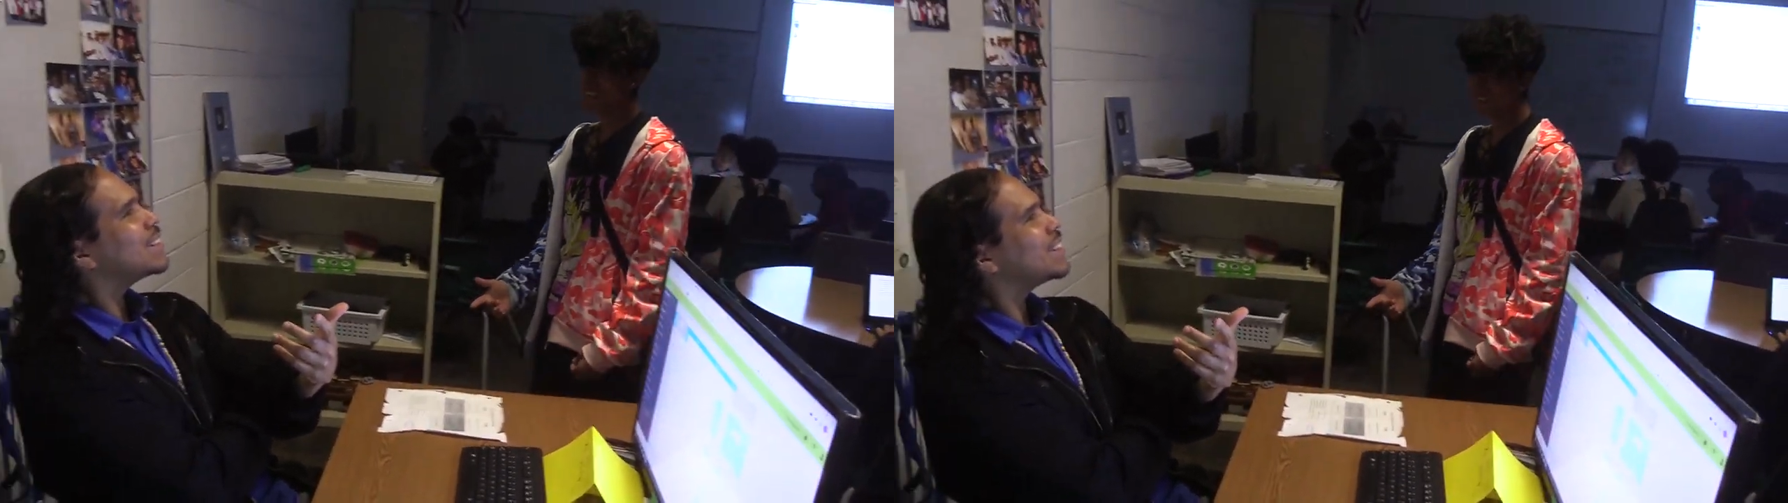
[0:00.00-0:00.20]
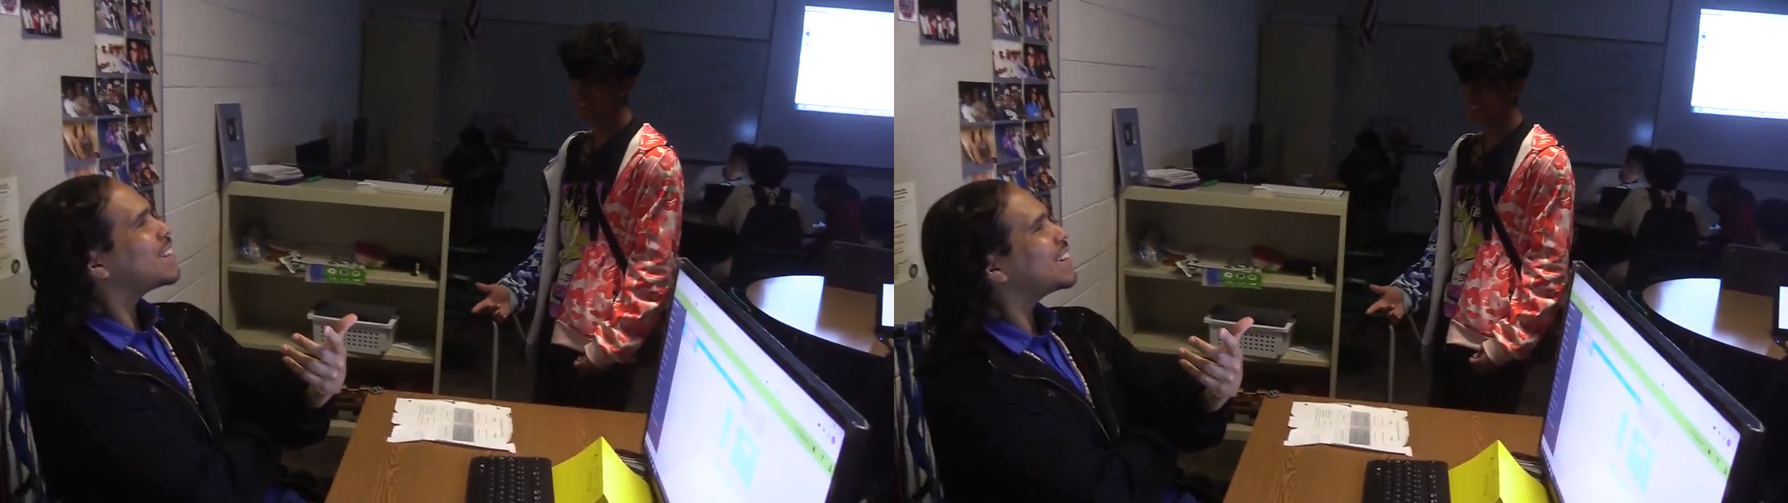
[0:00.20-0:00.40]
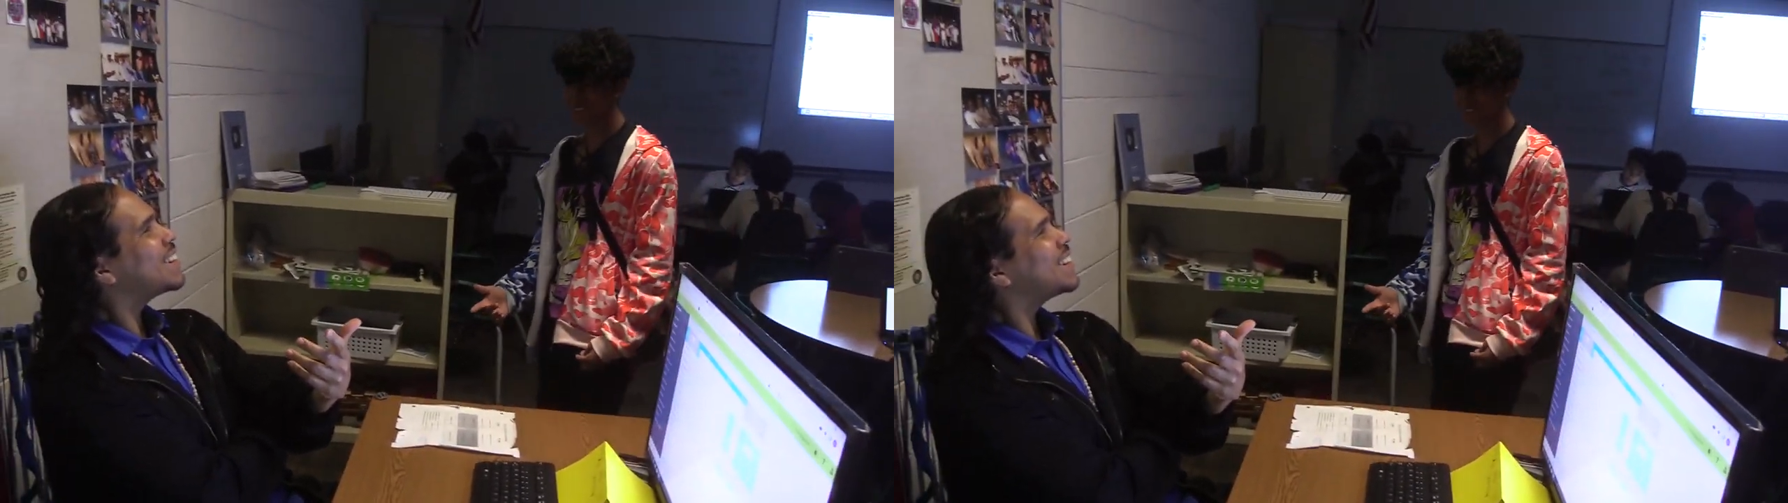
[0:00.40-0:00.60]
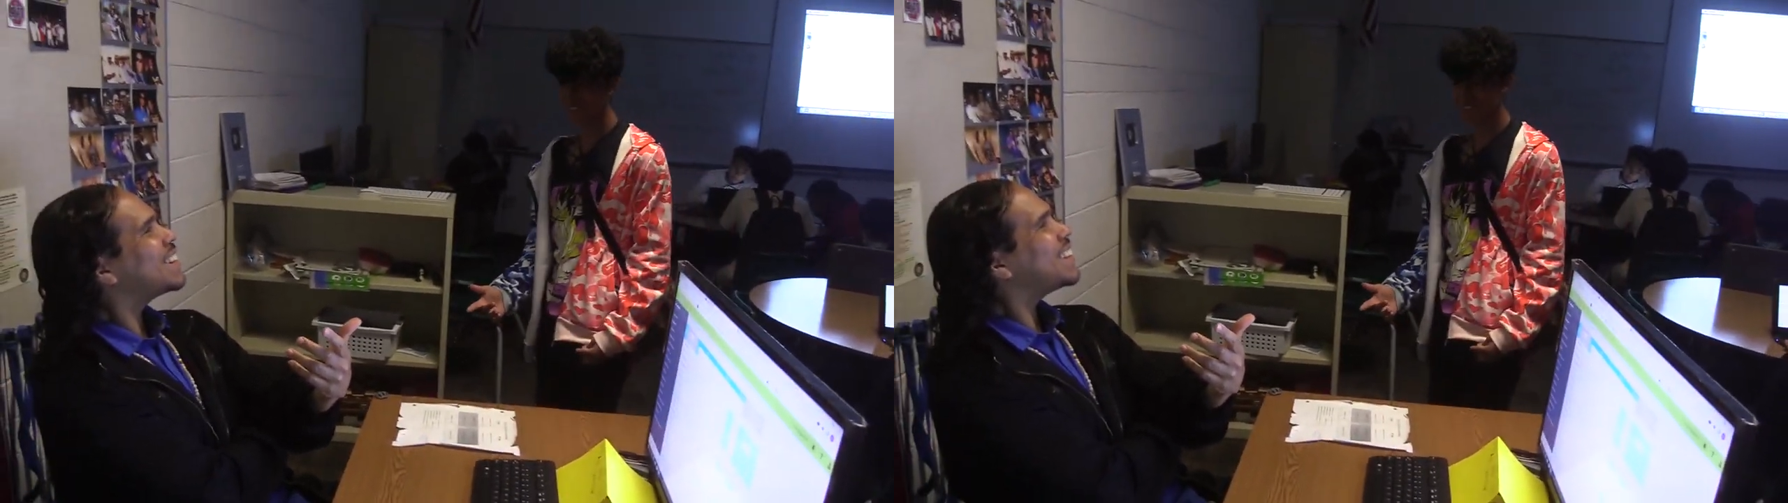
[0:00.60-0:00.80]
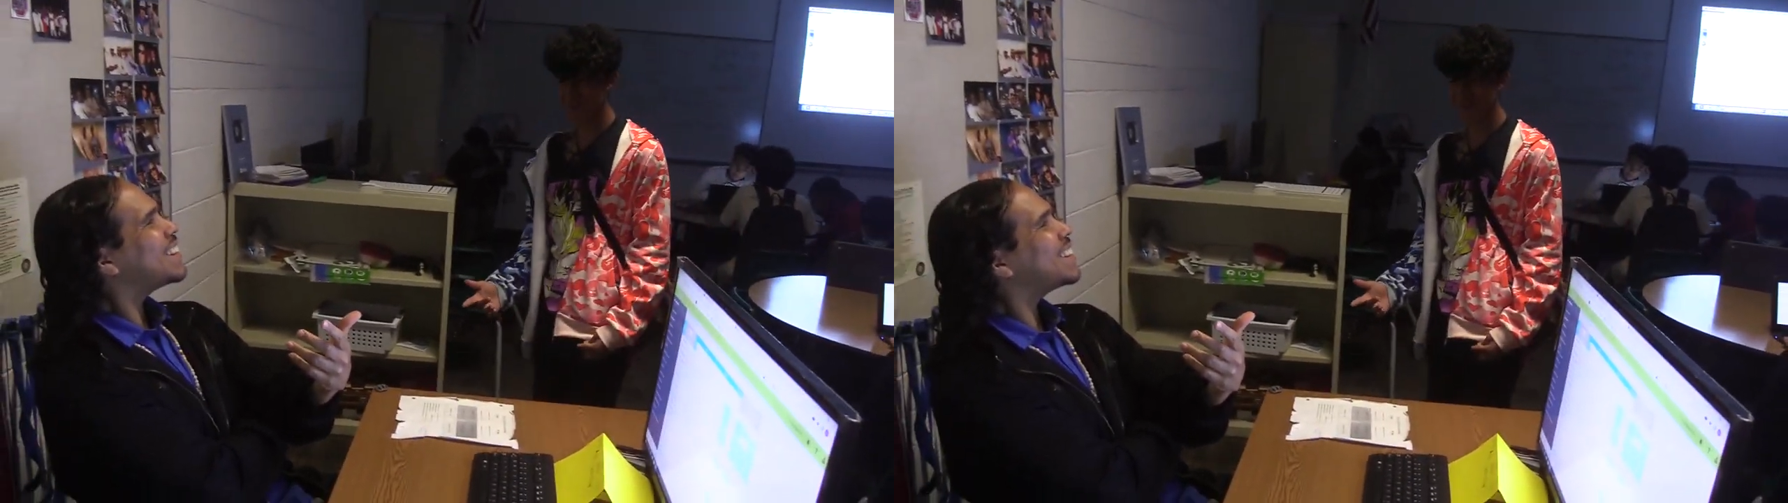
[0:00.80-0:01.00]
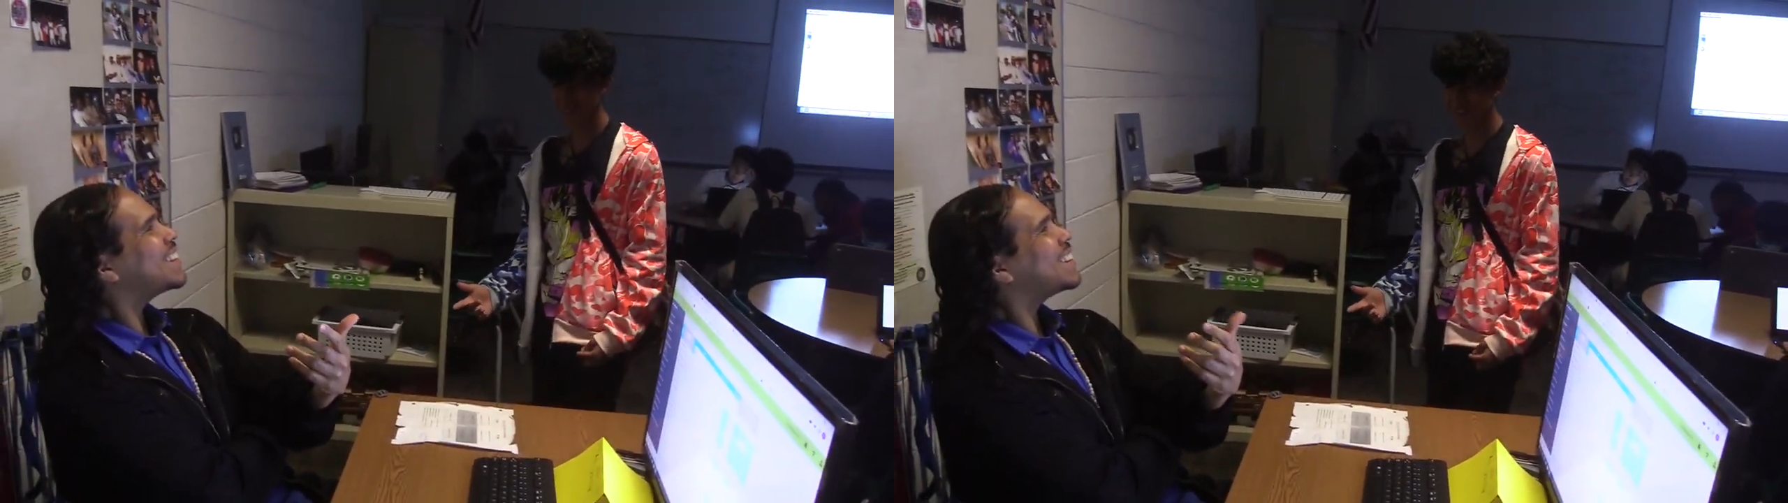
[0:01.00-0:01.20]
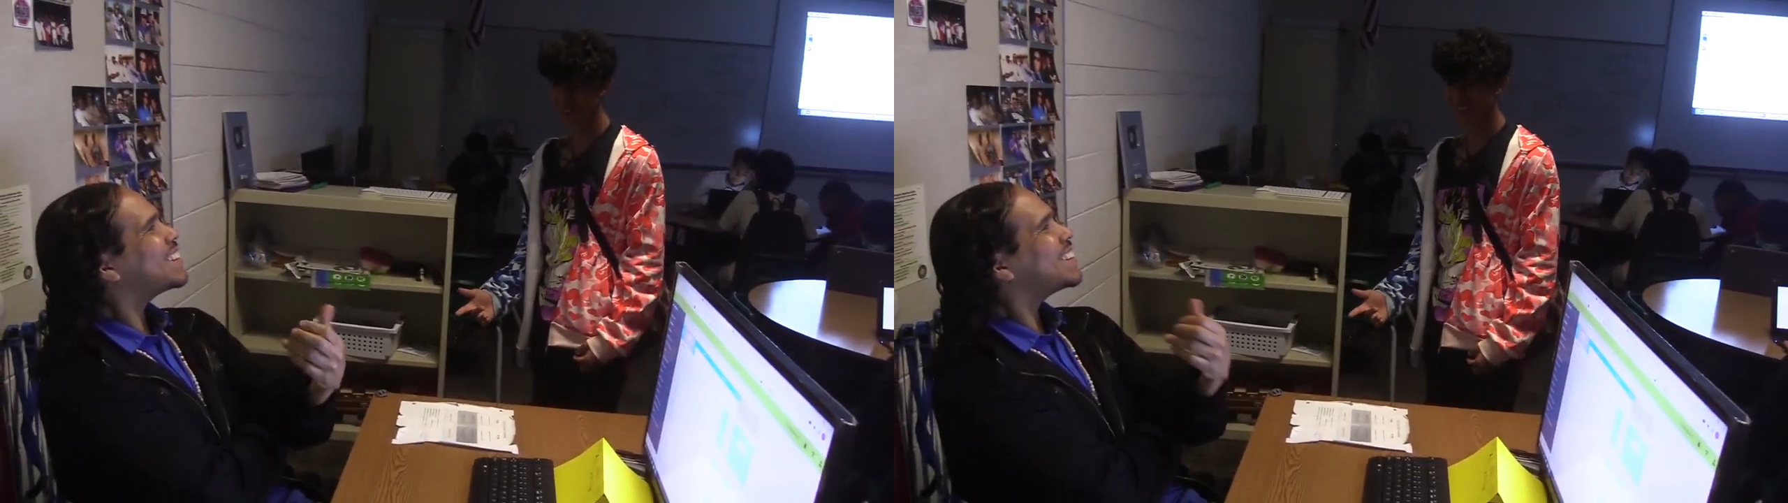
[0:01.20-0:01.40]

I ain't gonna count with you,